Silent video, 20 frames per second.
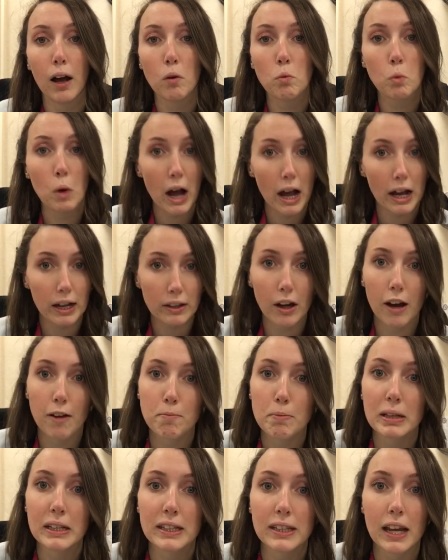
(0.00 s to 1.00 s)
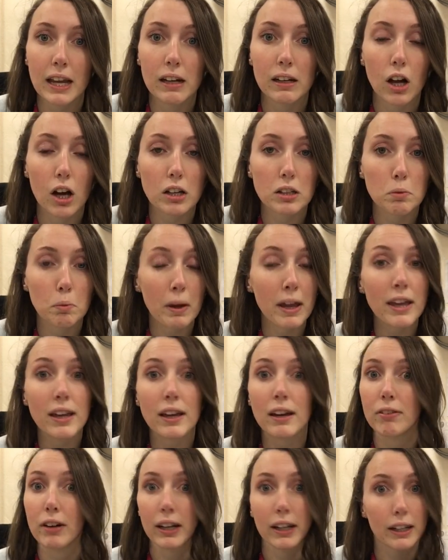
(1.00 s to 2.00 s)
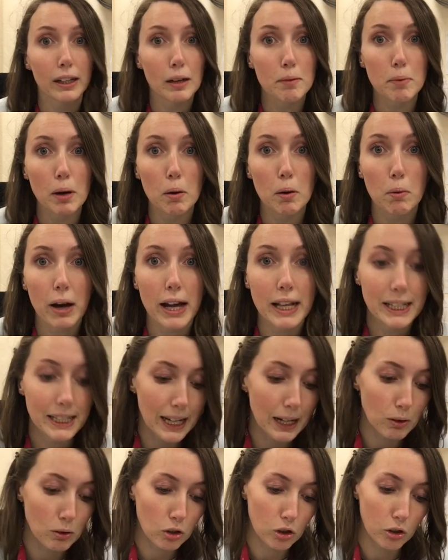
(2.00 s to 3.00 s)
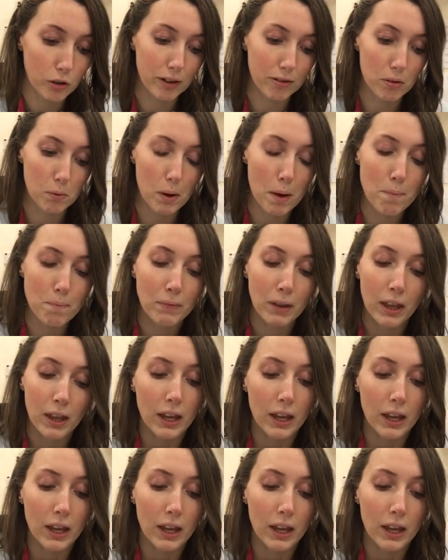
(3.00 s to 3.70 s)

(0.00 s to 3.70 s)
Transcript: work that I've been sent last week, if I can get my words out, sorry everyone.